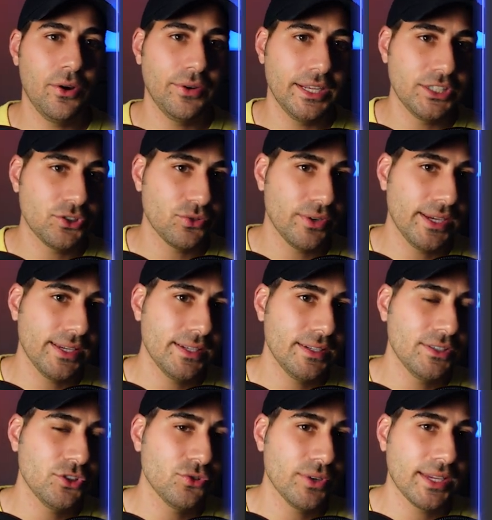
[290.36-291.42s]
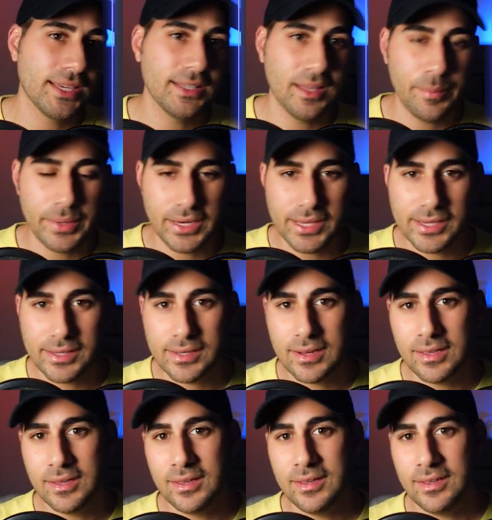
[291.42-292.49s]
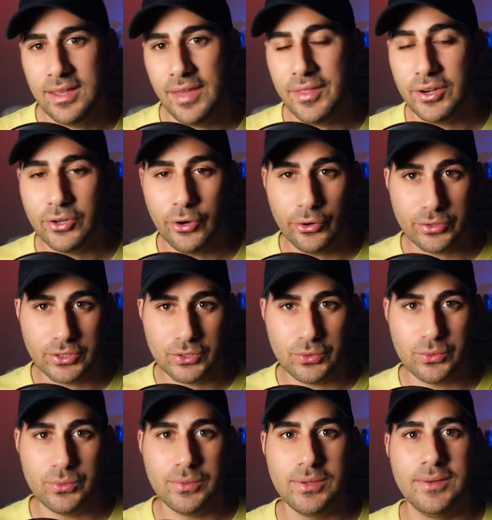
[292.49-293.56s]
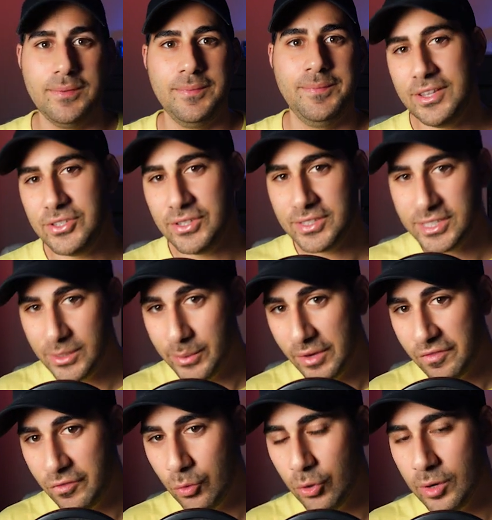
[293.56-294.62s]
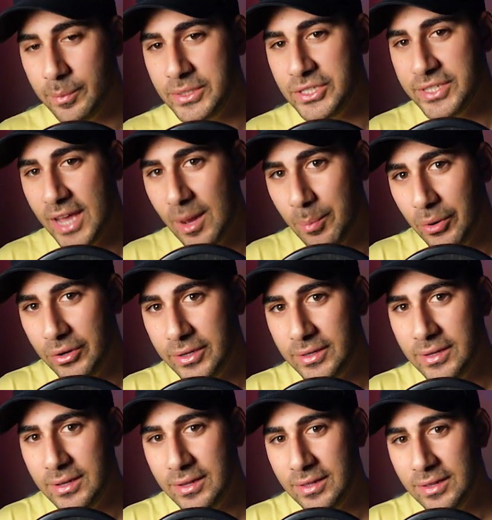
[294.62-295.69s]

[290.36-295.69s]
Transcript: on a train, drinking lemonade, and then cartoon. As you can see, we have 4 images outputted.